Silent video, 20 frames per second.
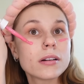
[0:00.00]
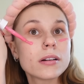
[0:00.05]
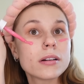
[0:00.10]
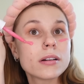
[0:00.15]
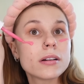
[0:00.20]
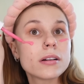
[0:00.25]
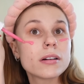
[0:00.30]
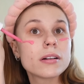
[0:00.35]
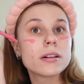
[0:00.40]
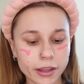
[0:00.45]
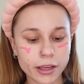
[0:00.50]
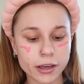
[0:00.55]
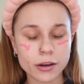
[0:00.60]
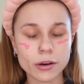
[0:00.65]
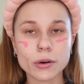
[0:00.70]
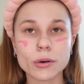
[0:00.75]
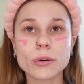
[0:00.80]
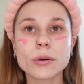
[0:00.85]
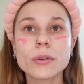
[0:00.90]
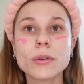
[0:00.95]
I feel like
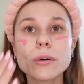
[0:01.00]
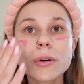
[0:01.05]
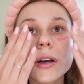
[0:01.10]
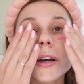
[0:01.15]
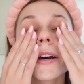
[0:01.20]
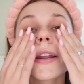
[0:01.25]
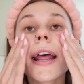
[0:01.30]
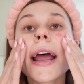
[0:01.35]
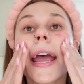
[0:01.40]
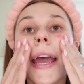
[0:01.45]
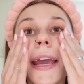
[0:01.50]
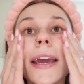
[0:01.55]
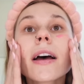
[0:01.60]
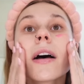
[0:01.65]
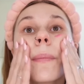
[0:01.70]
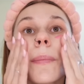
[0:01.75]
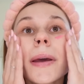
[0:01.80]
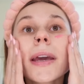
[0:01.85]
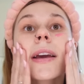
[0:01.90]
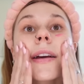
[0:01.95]
who could hate
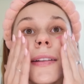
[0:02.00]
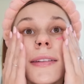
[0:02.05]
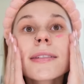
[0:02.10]
a pink